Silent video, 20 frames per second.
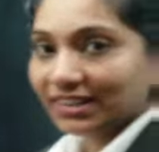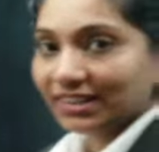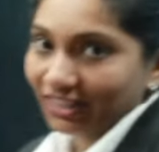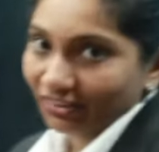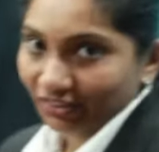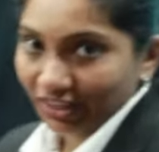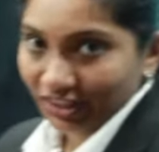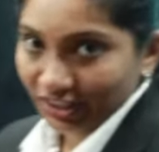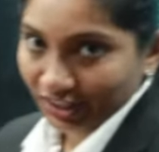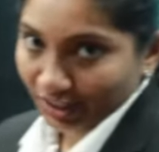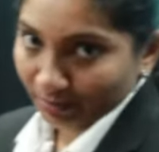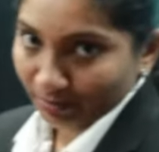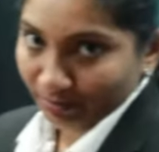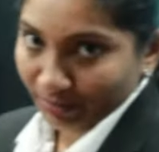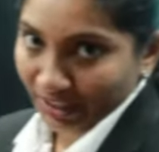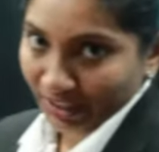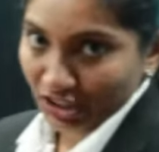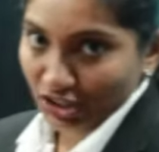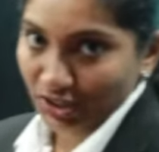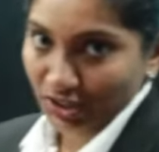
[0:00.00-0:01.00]
a given
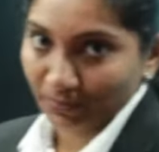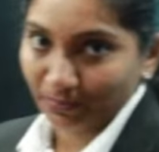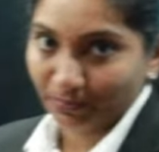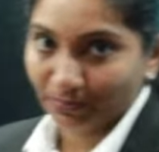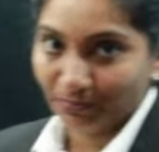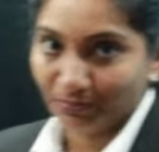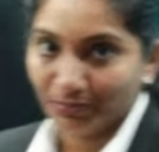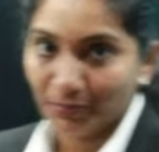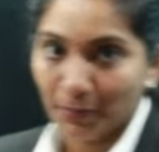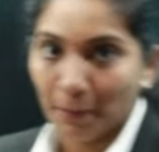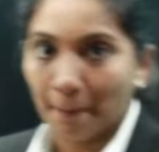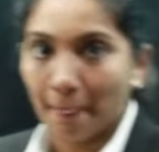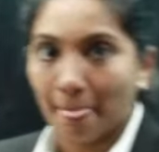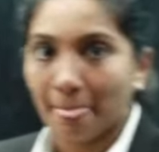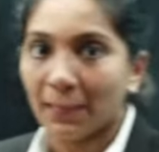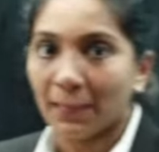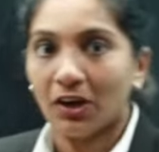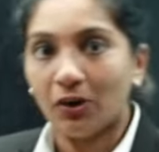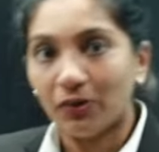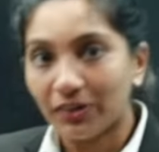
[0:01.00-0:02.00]
temperature.
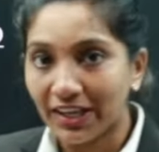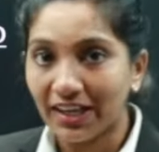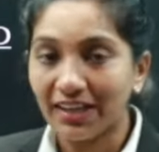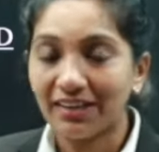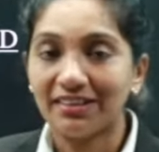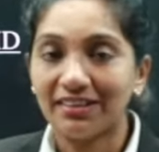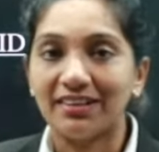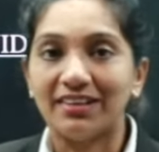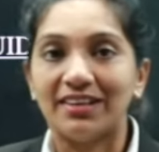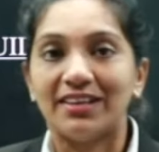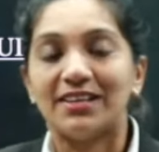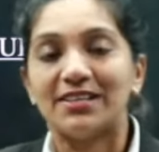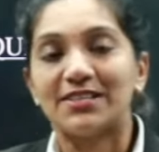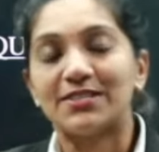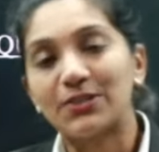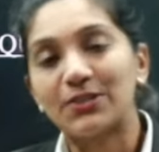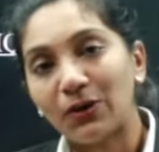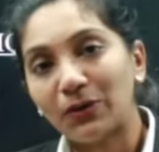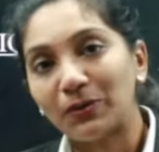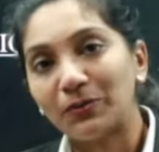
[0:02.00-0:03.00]
Okay,
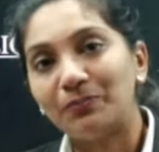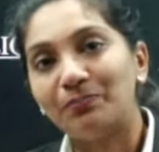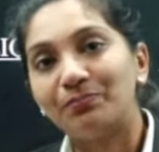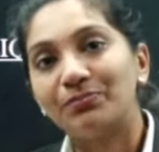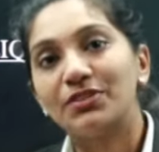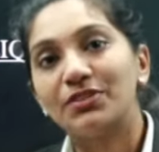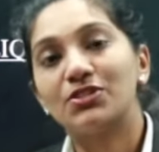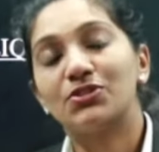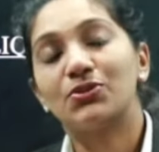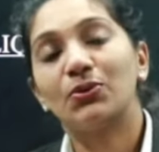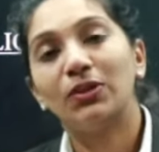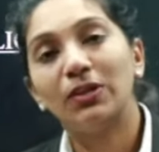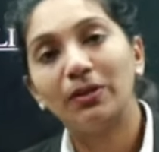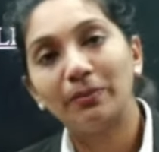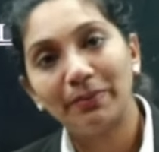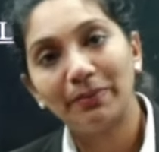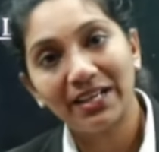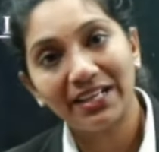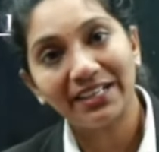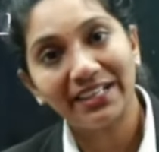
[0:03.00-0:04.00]
so
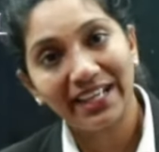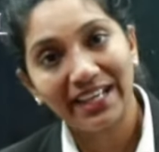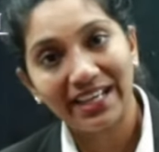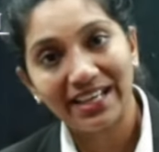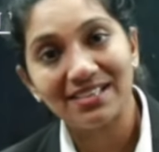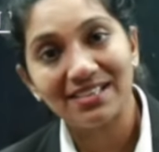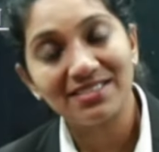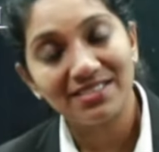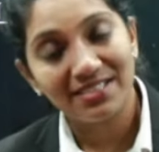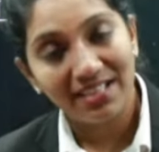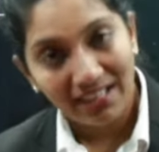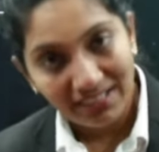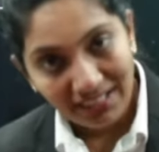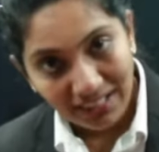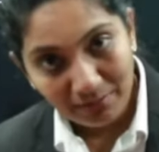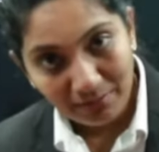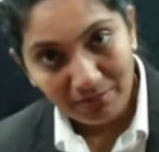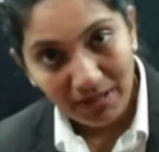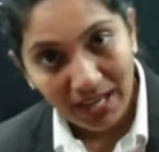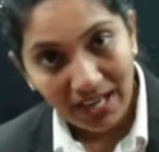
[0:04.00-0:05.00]
solubility is
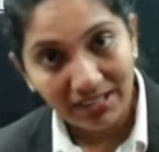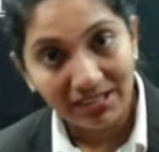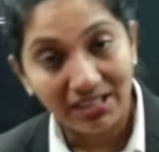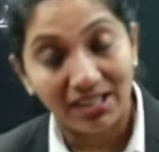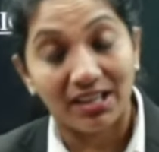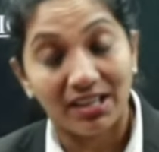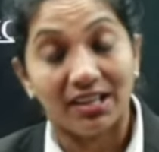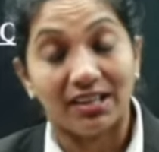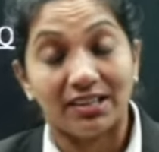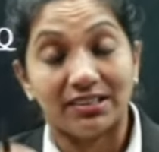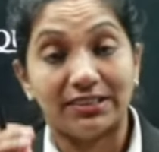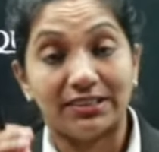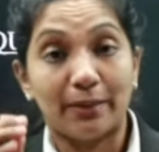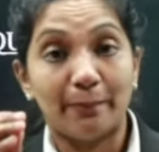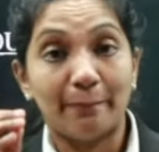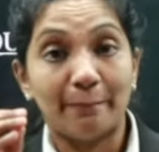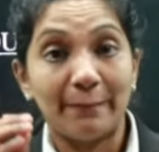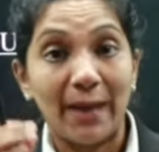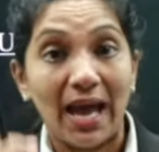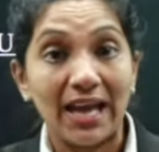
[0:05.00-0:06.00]
nothing but the
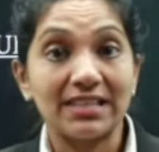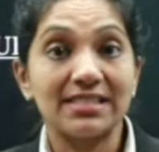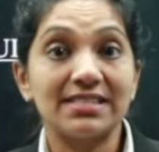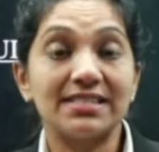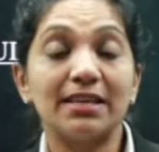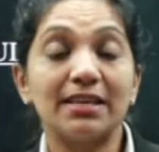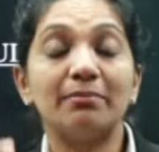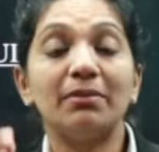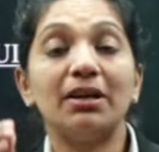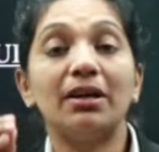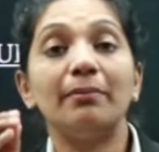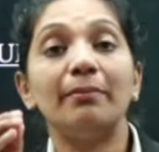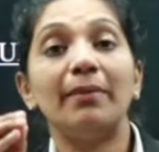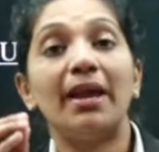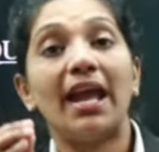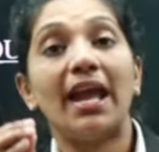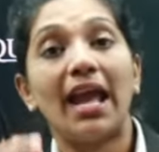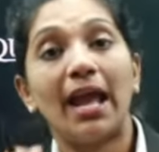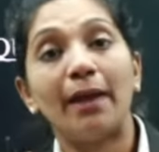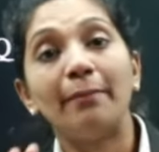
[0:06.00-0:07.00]
maximum
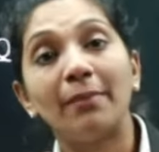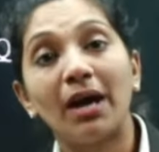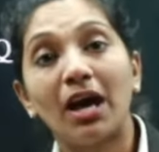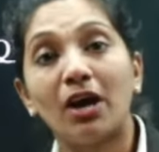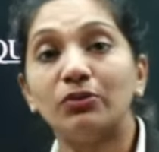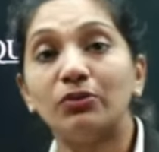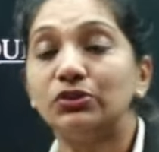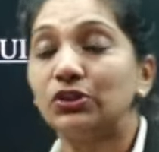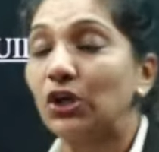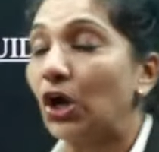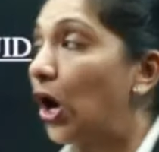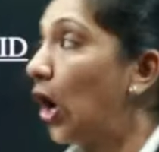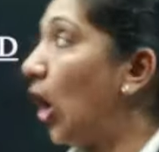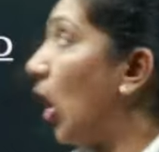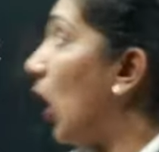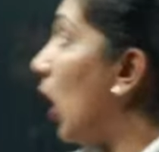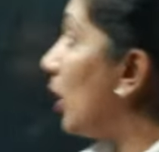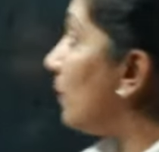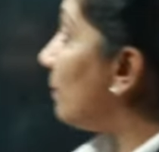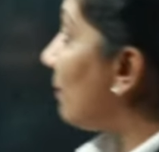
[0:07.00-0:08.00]
amount
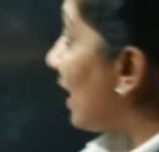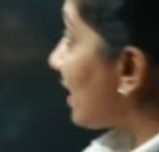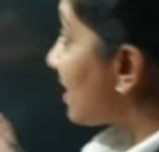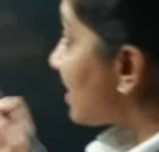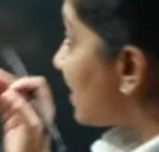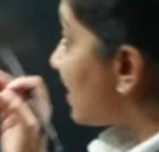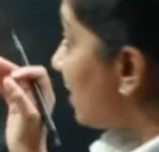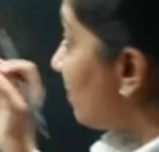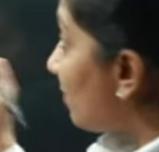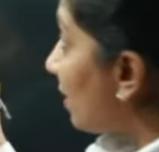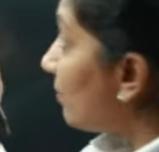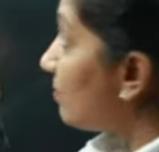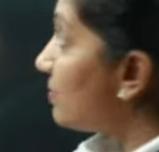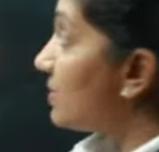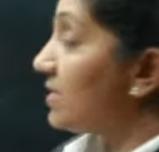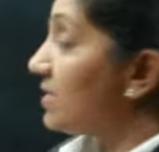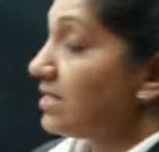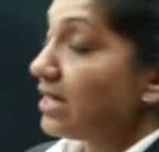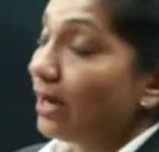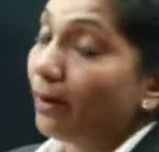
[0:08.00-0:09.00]
or maximum
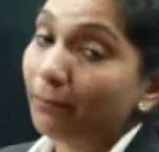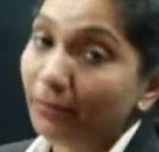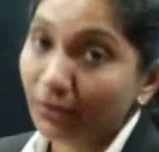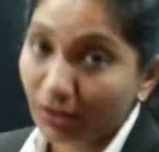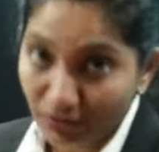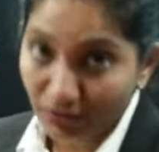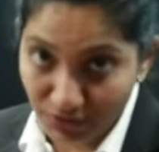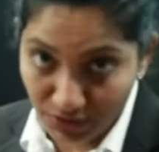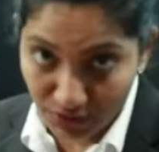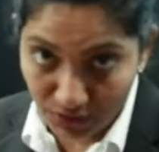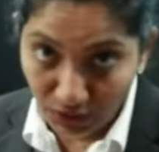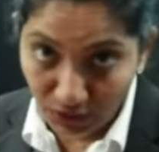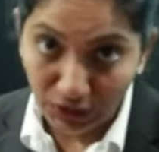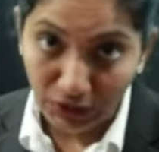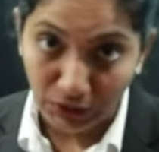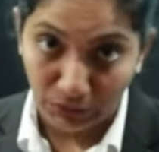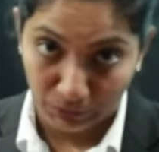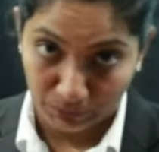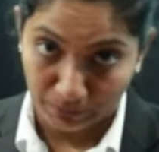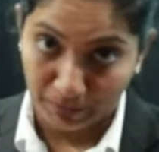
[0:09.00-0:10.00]
number of
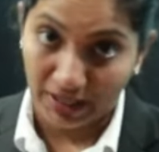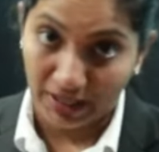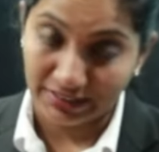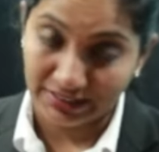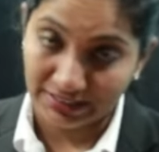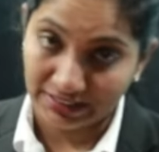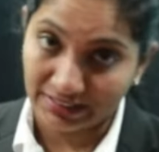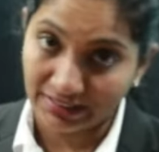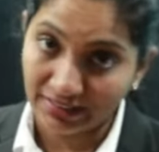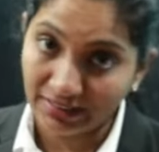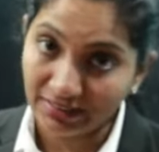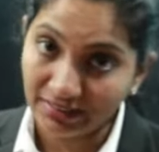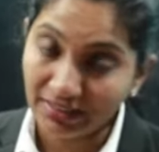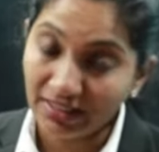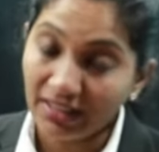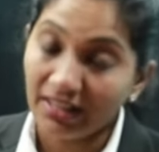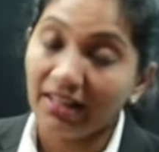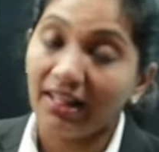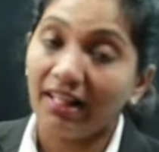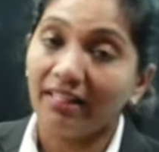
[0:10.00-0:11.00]
solute particle
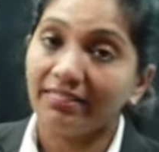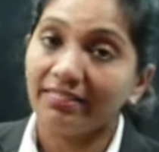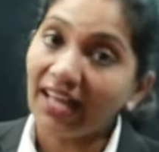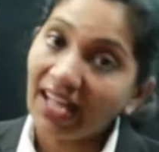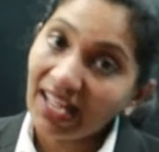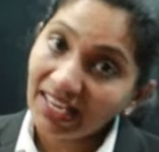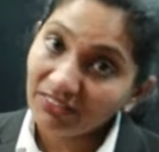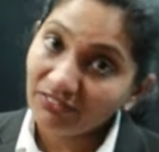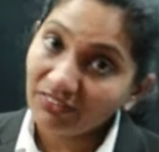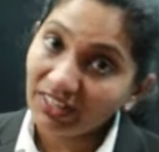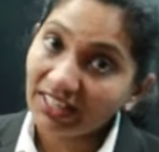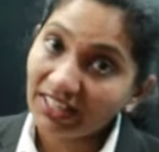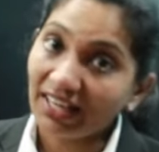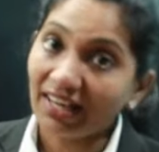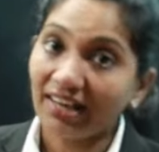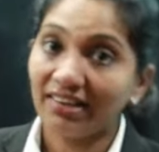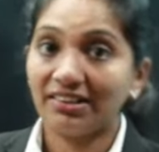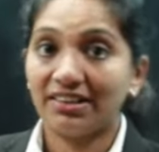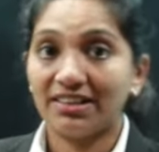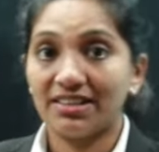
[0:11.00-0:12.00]
that we
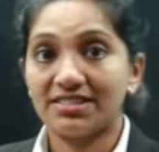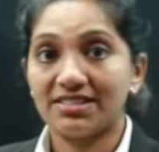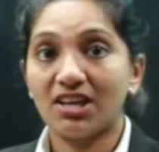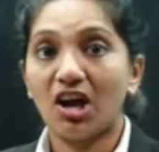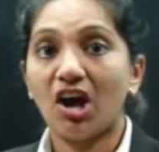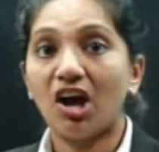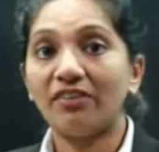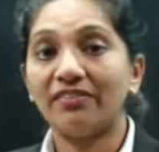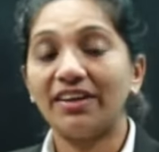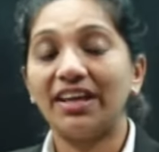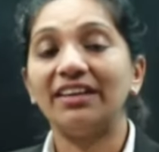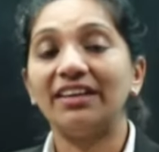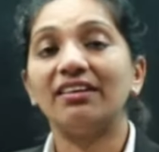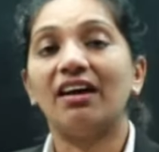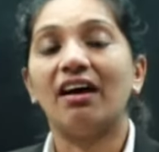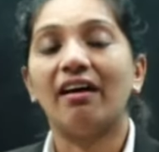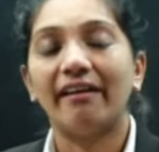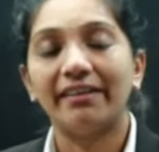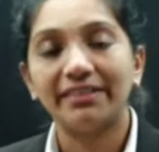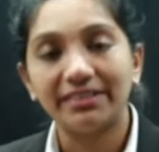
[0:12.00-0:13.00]
can dissolve in
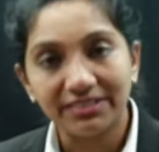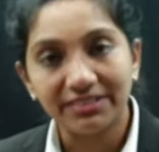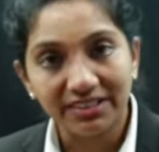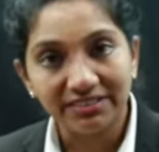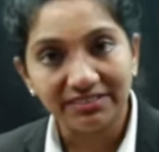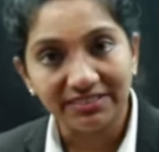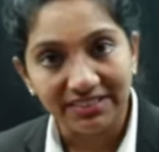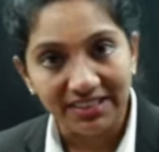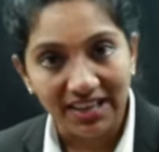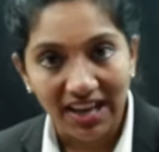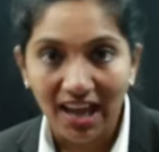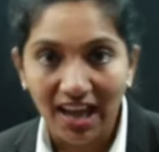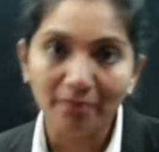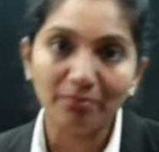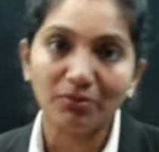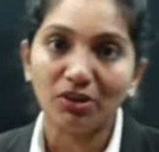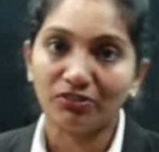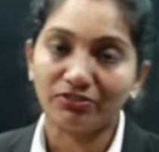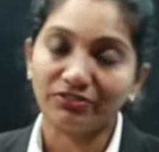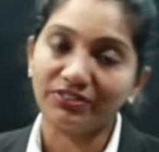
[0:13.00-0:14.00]
100 gram
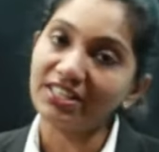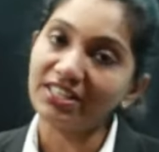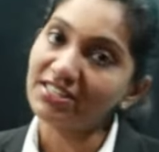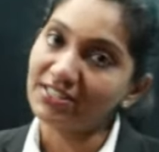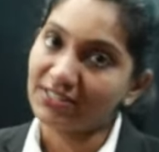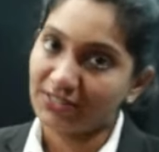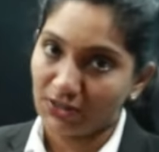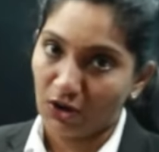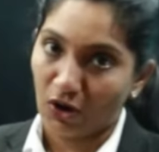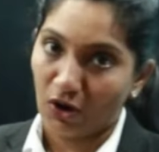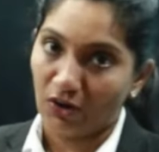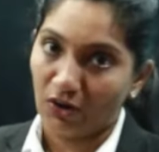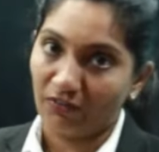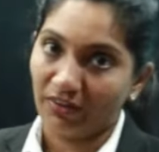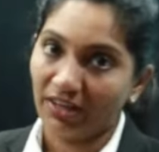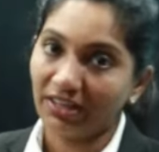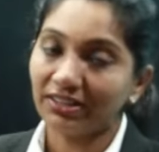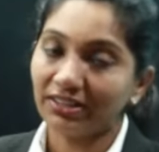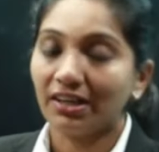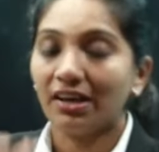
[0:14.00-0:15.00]
of the
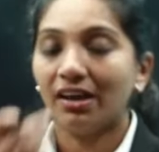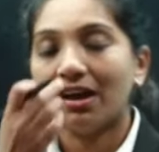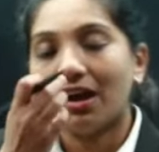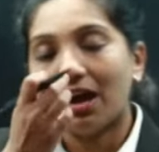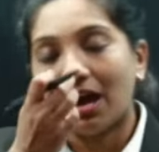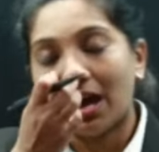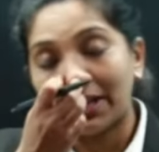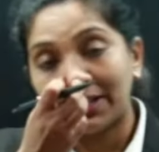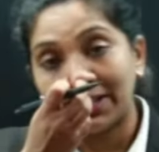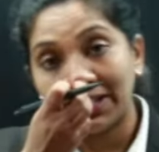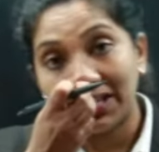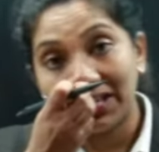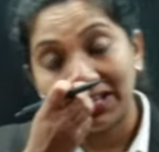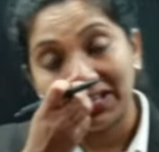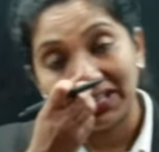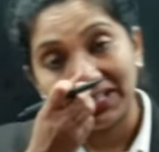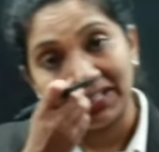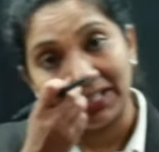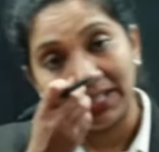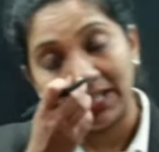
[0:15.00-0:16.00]
solvent at a
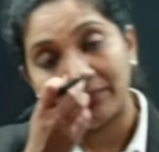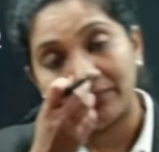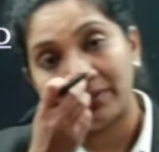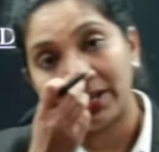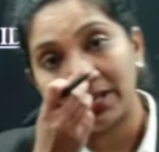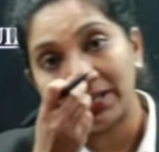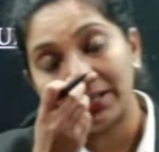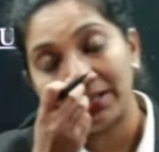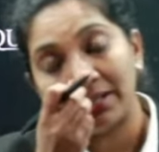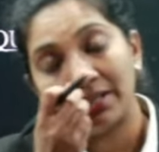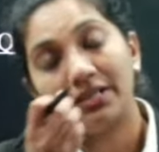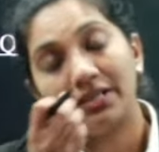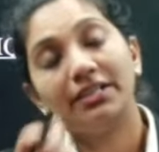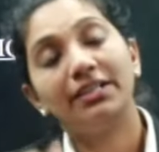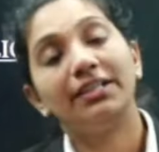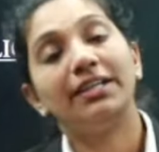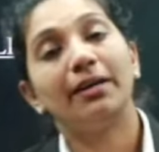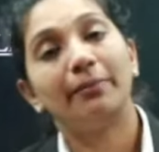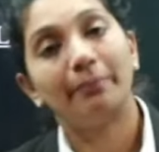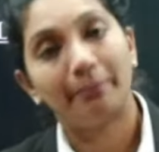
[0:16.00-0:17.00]
given
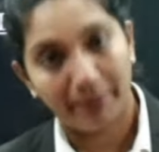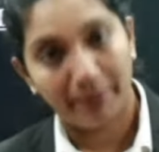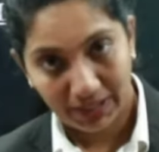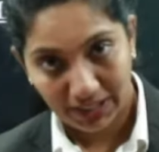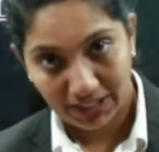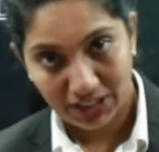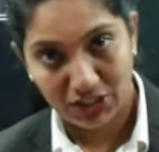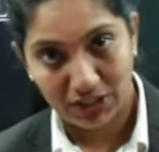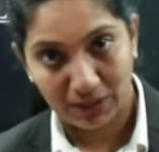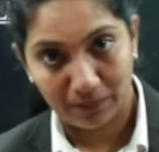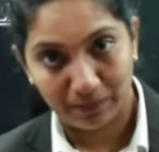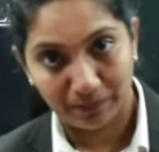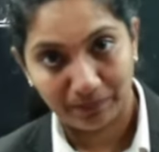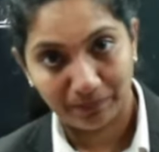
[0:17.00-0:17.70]
temperature.